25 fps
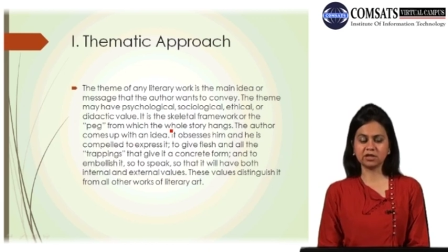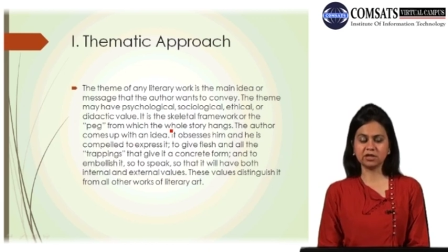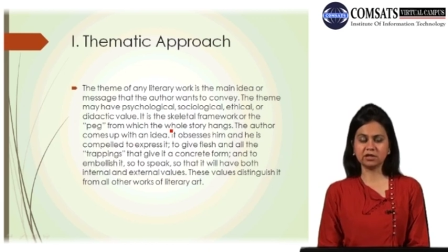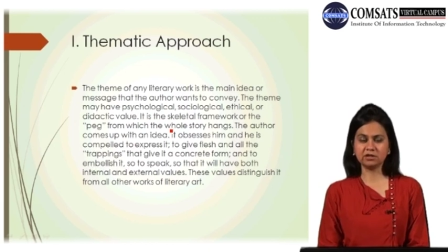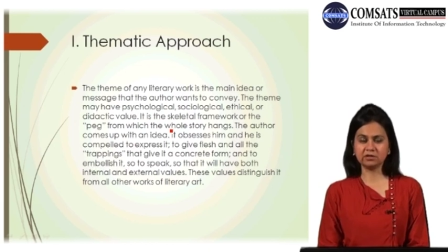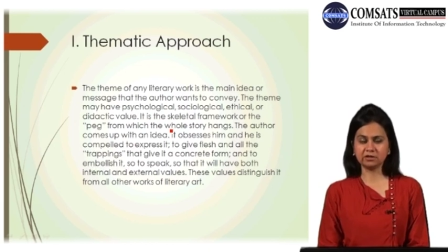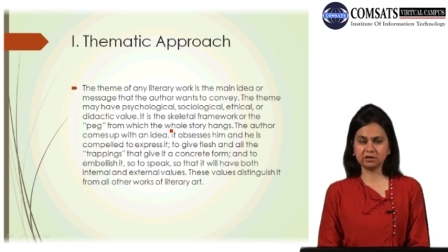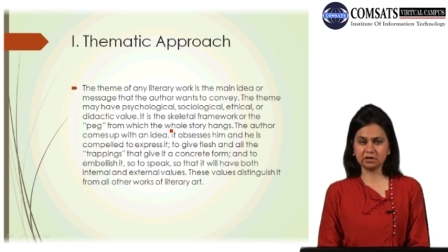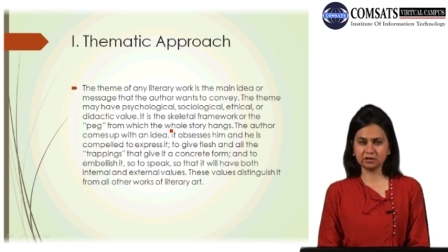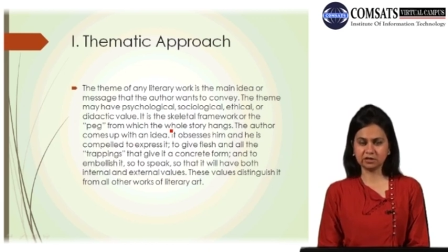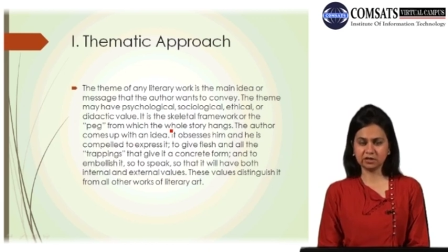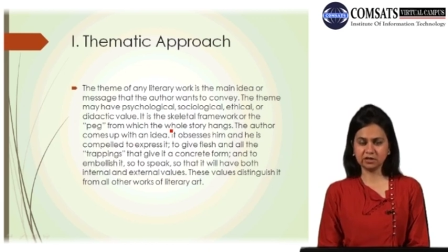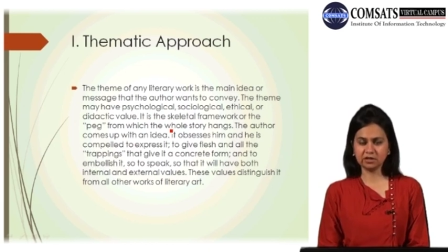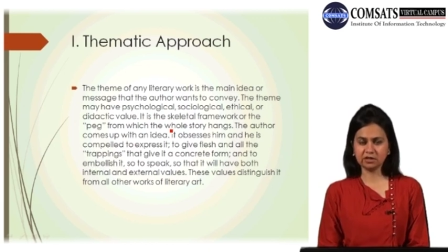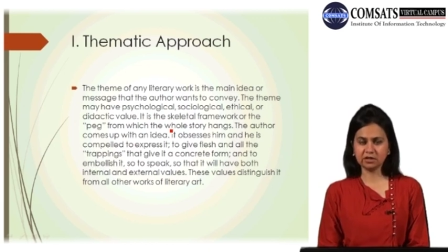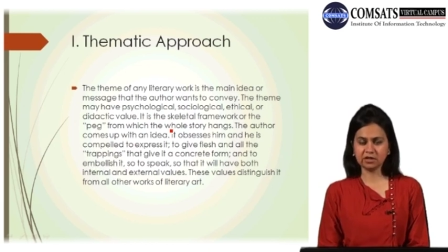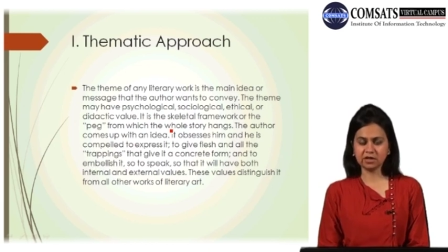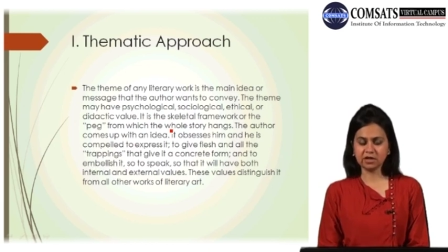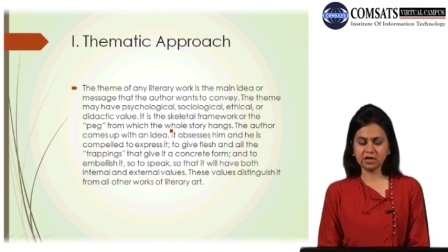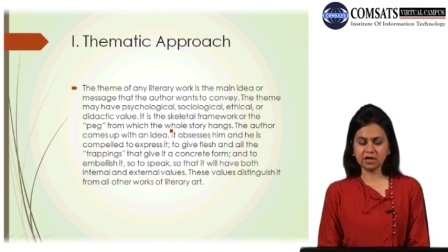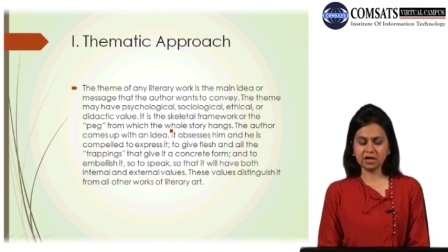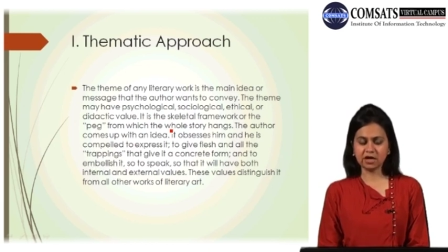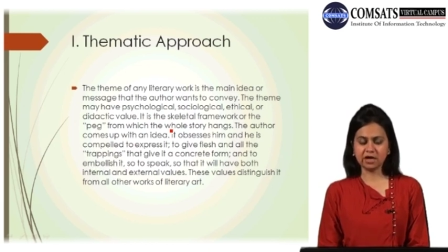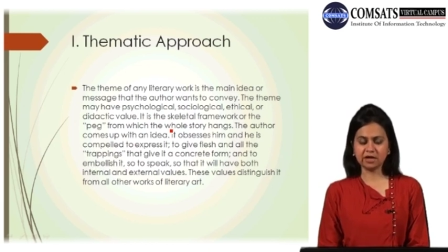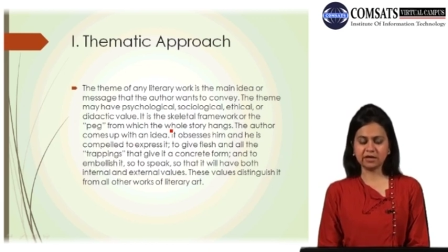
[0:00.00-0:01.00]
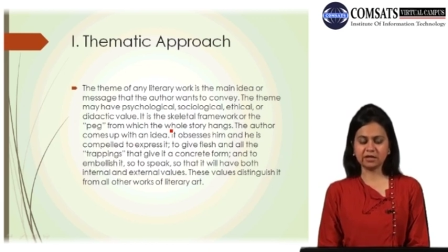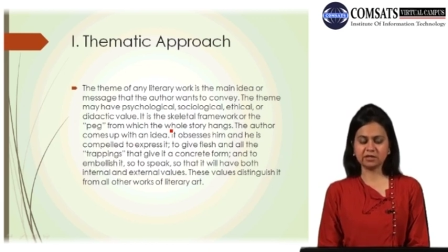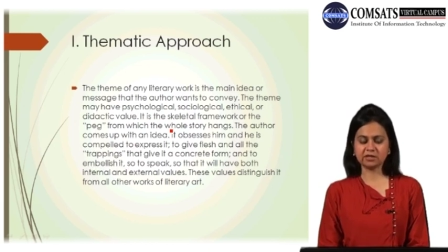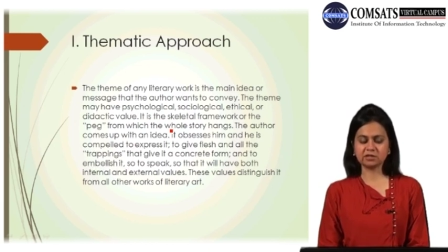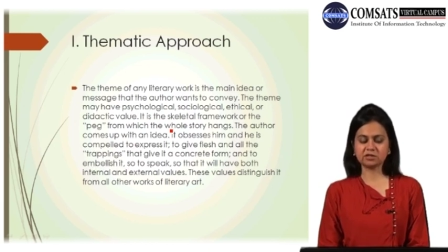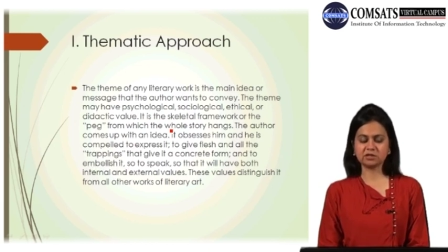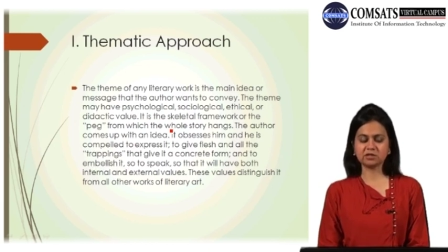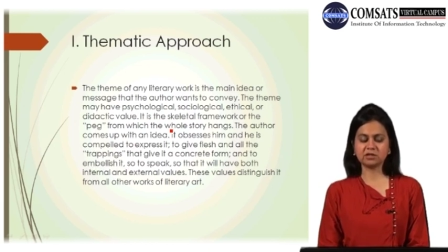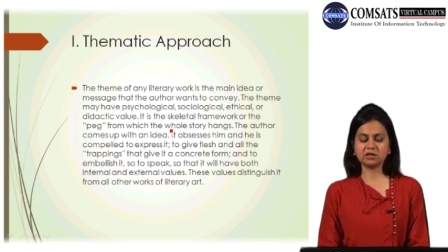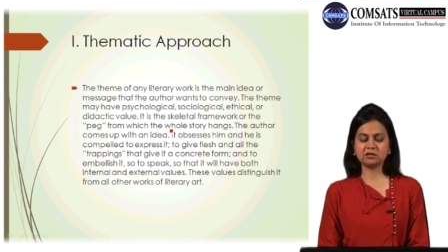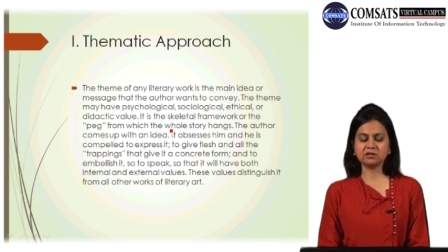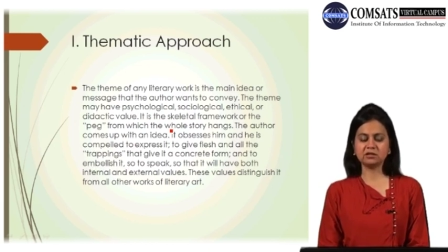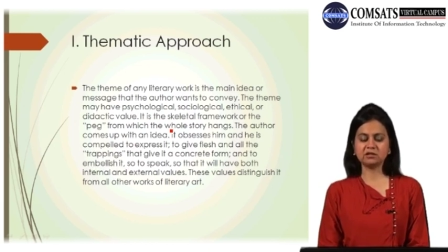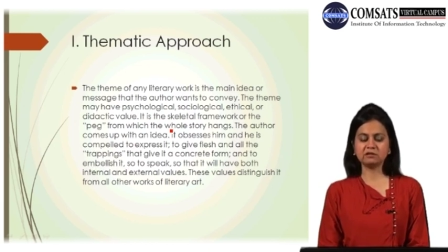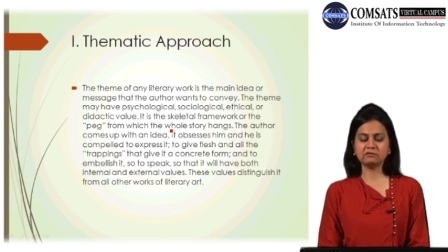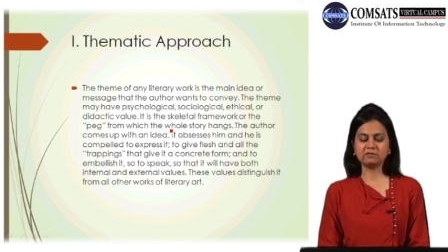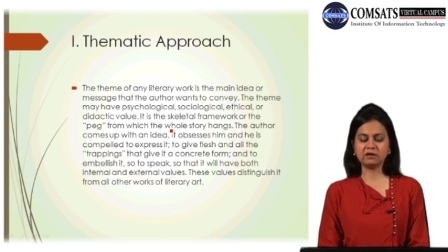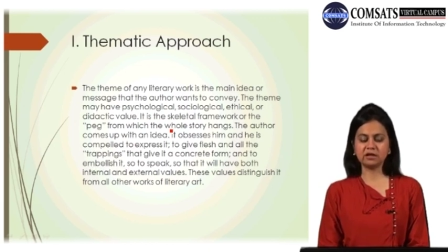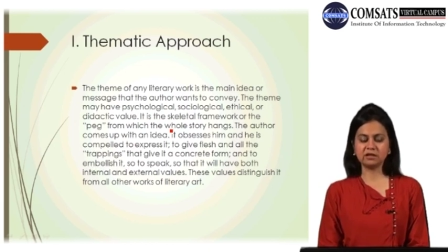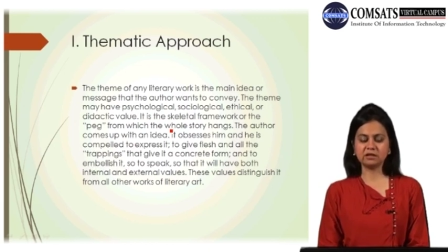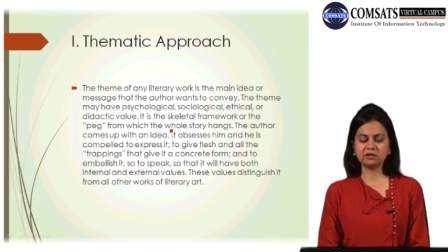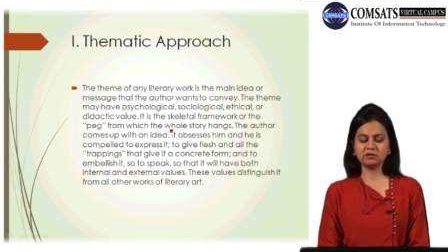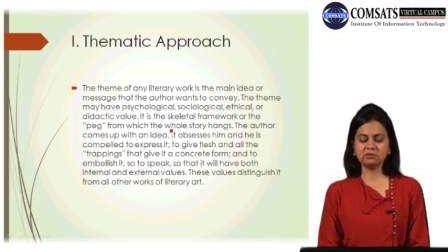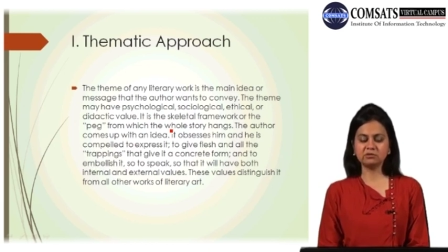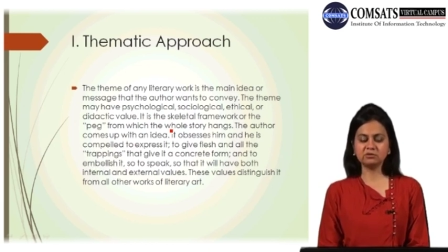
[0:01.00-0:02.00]
internal and external
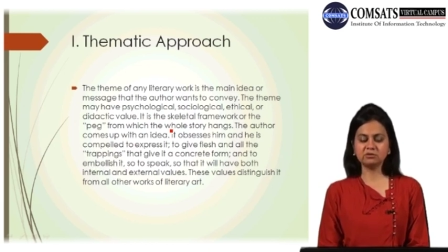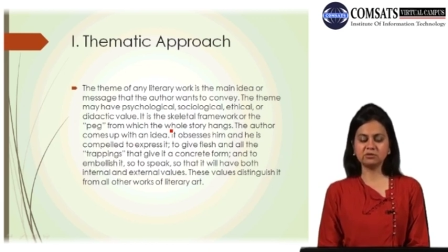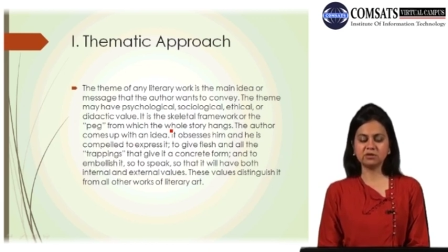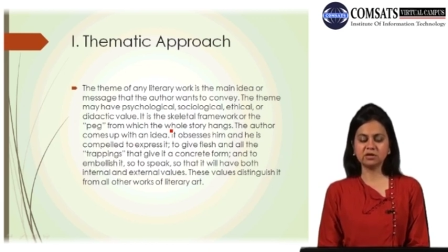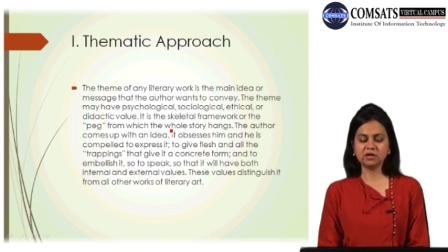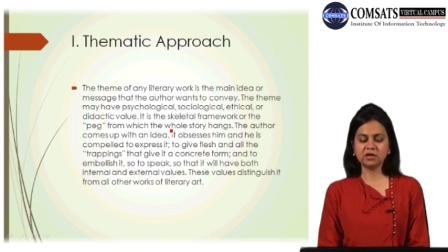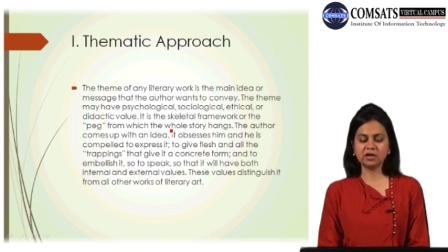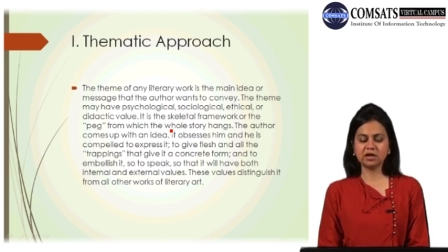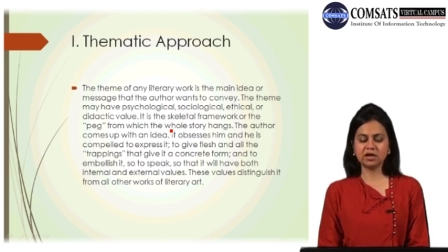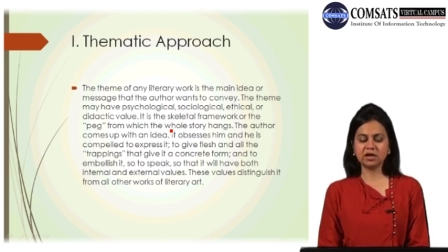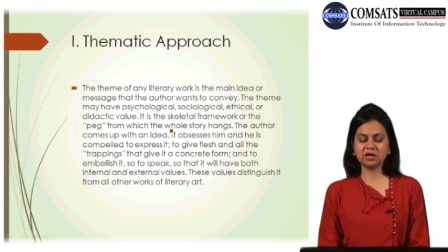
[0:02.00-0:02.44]
value,